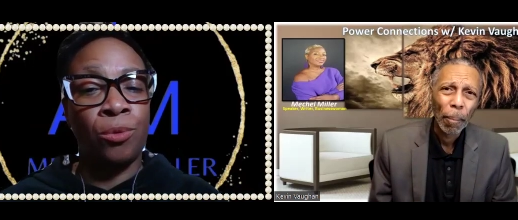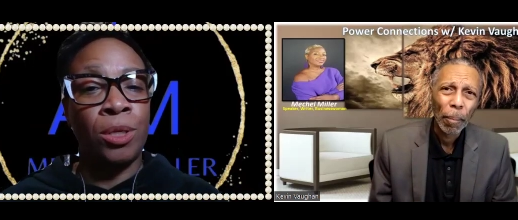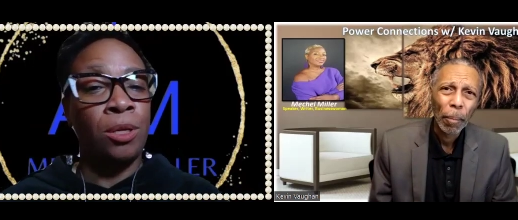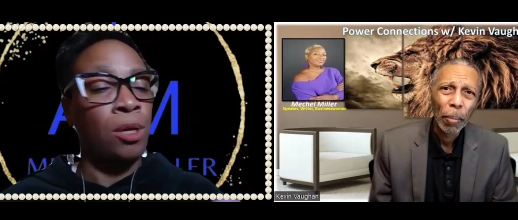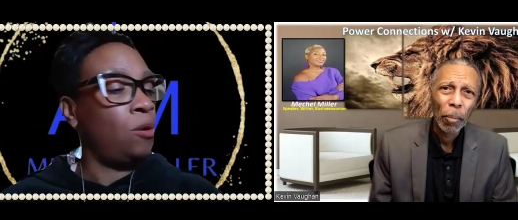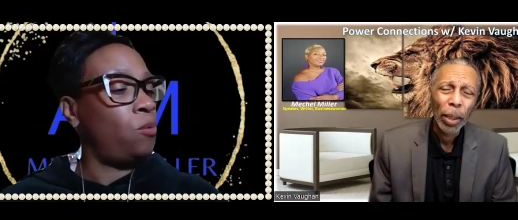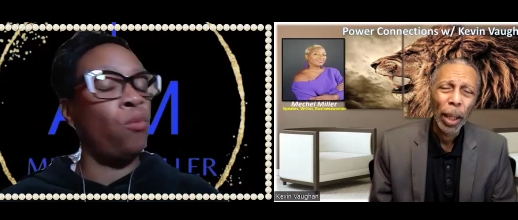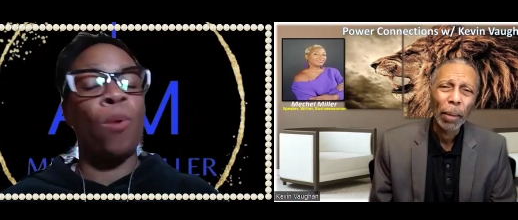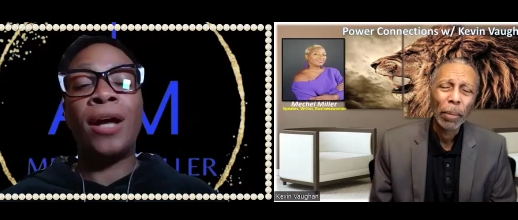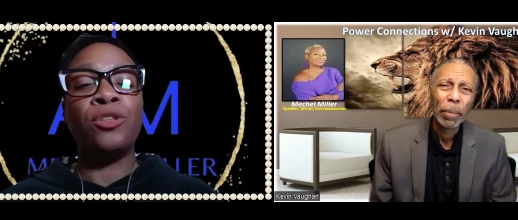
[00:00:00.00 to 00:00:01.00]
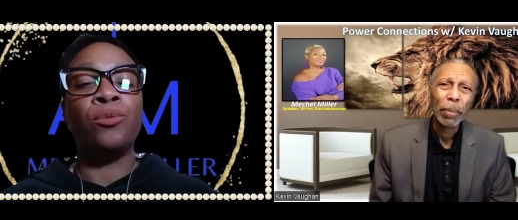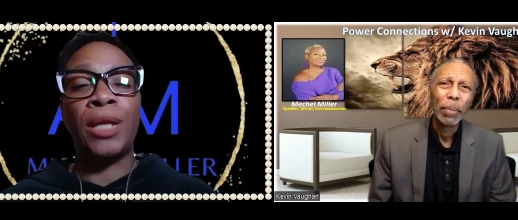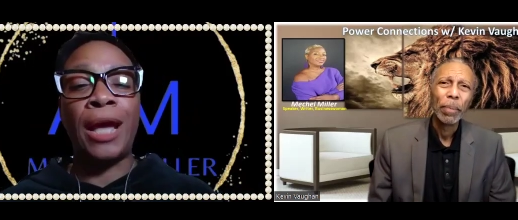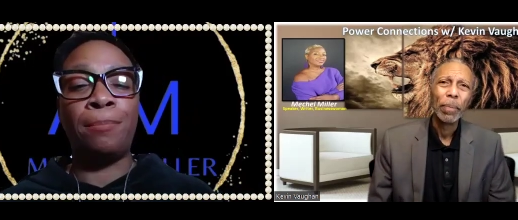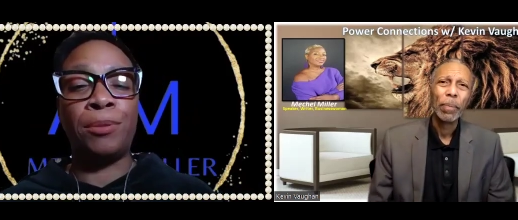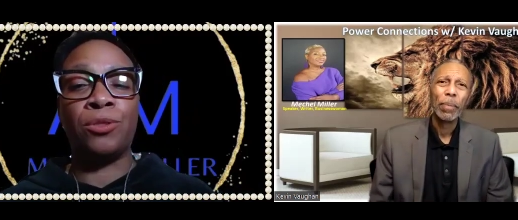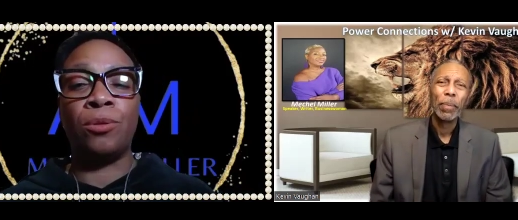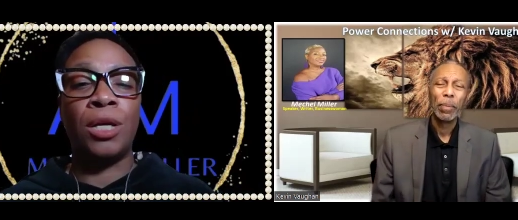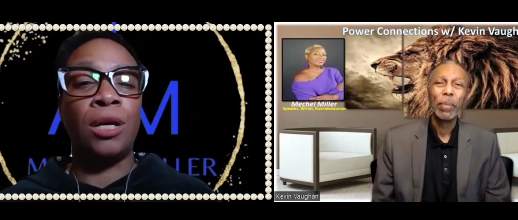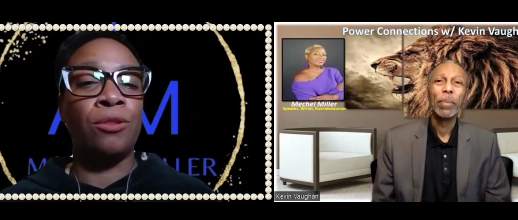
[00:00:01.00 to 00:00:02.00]
Speaker 1: through it, yeah. watch what's
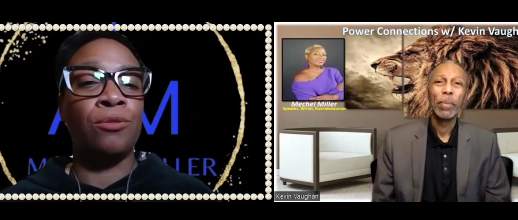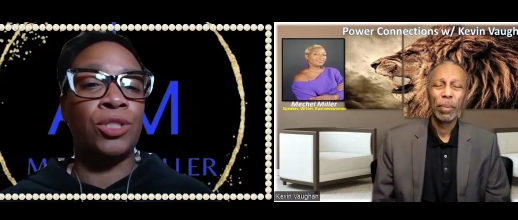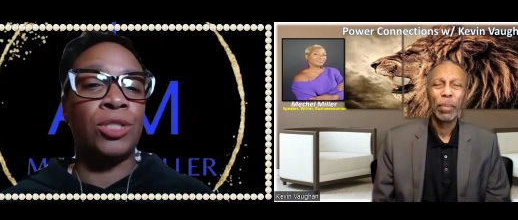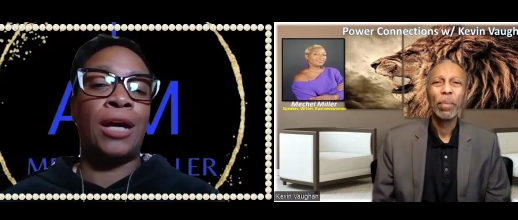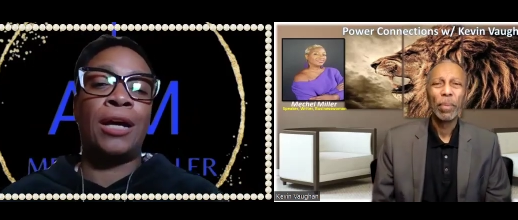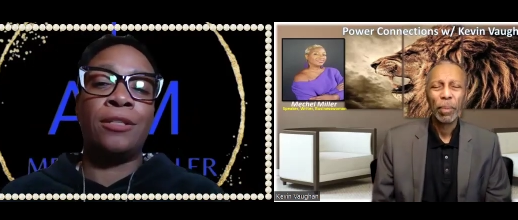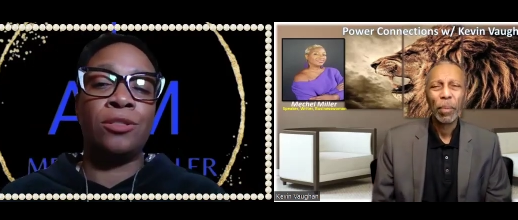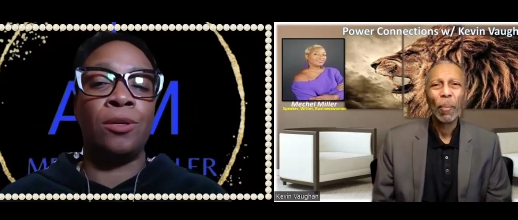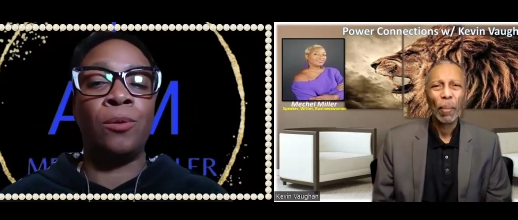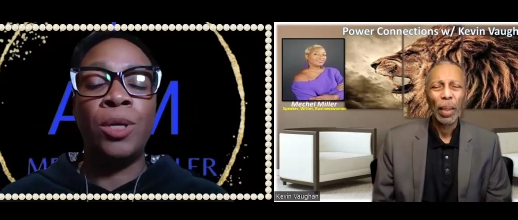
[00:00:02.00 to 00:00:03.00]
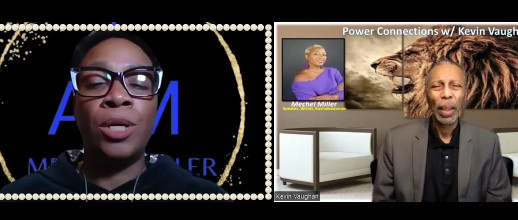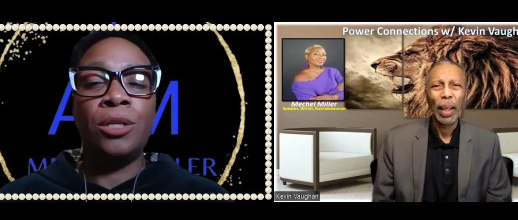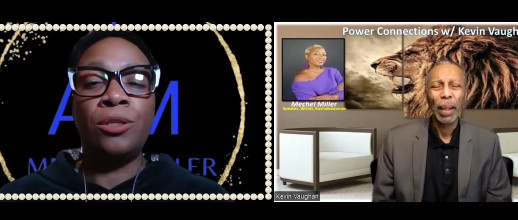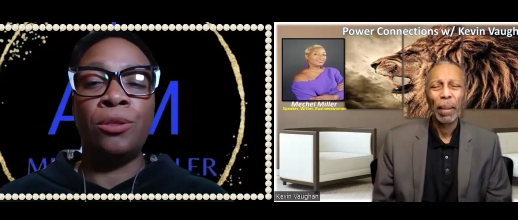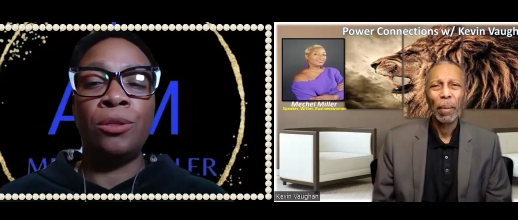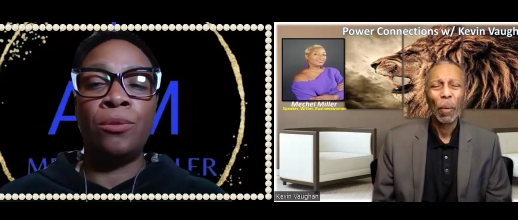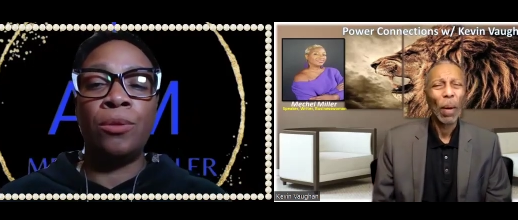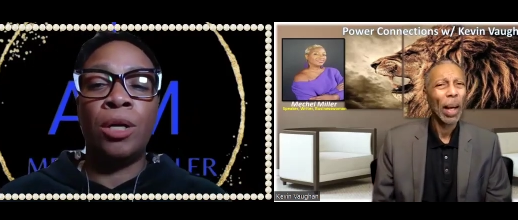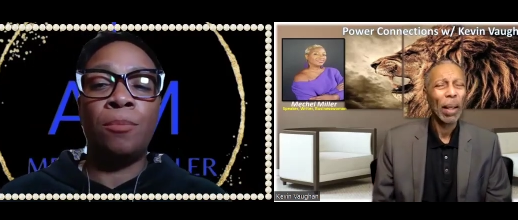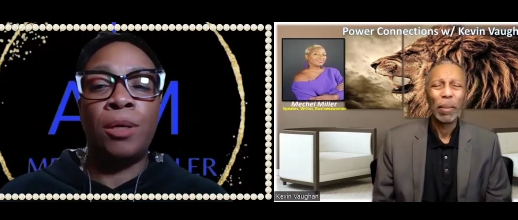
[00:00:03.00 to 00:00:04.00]
on the other side. So, yeah. you
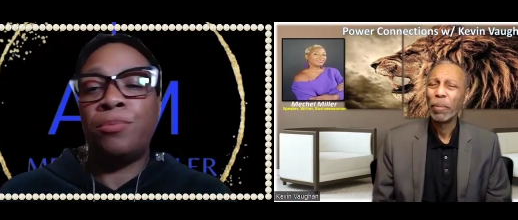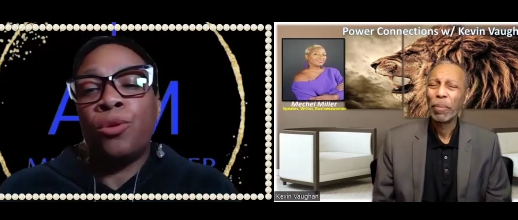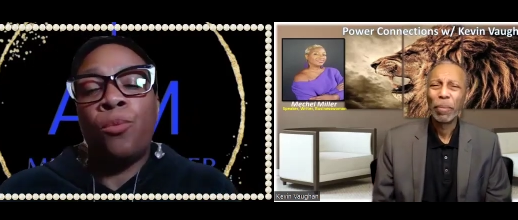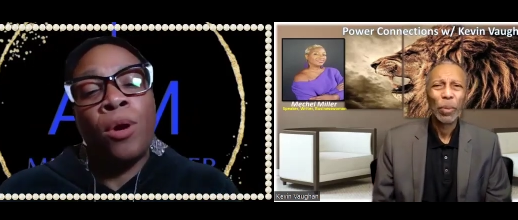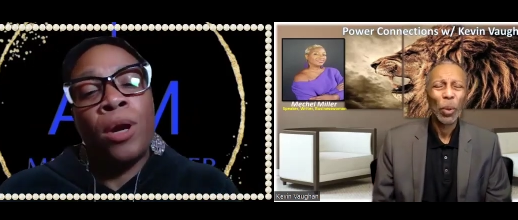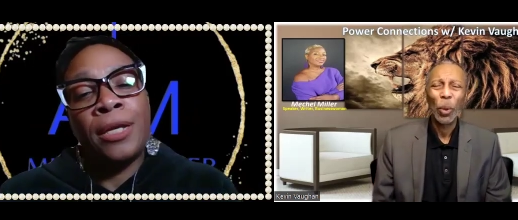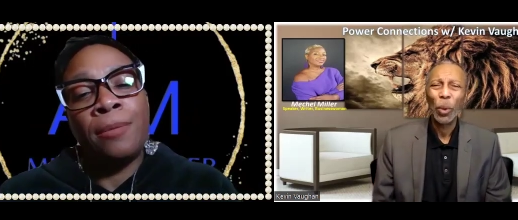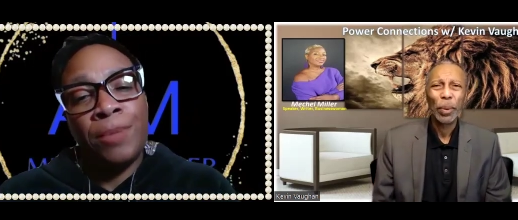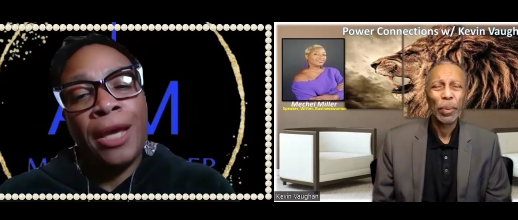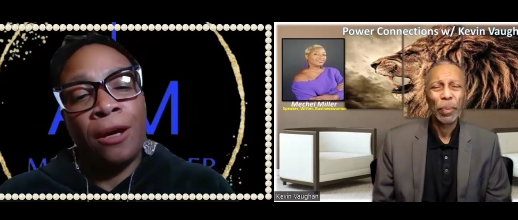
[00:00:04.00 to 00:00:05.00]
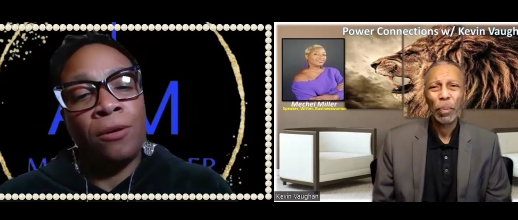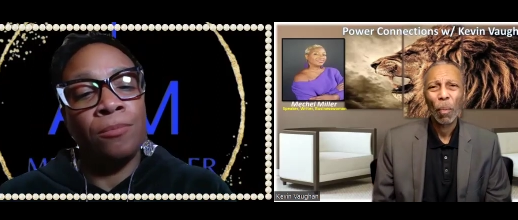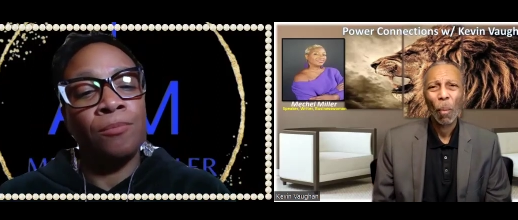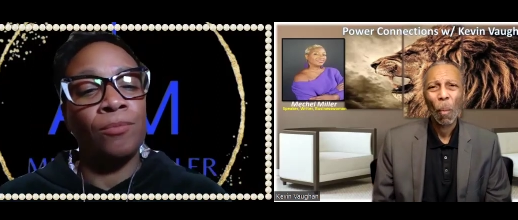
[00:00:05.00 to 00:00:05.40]
know, up to where I am now.